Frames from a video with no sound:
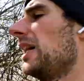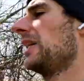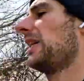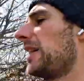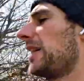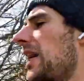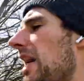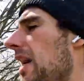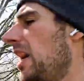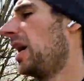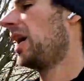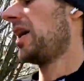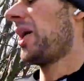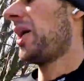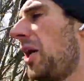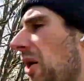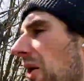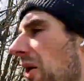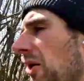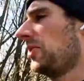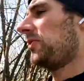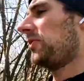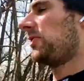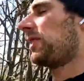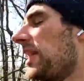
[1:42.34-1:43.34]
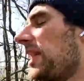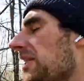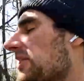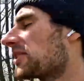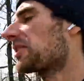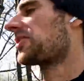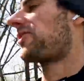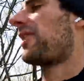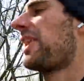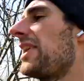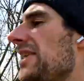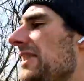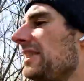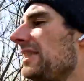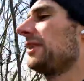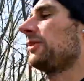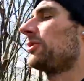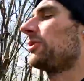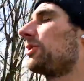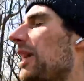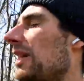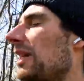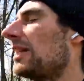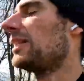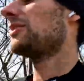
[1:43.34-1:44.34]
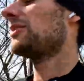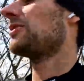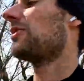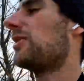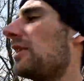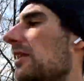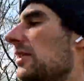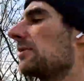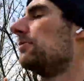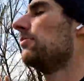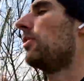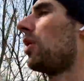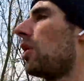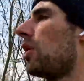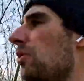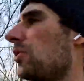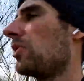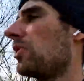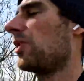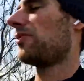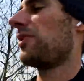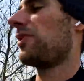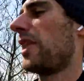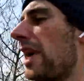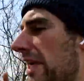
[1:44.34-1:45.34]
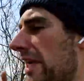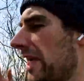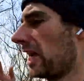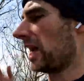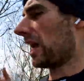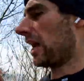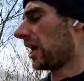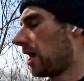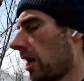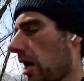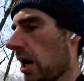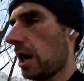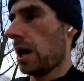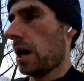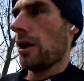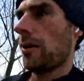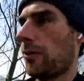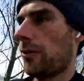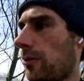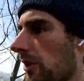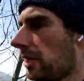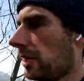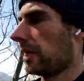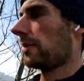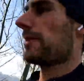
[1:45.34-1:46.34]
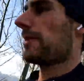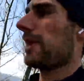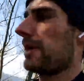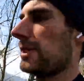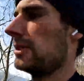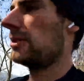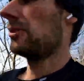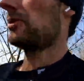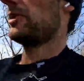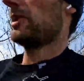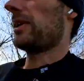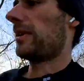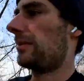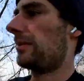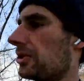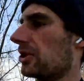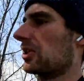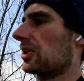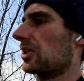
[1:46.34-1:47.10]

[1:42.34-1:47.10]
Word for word: Like you get crazy, you get into this mode of like what am I doing? I'm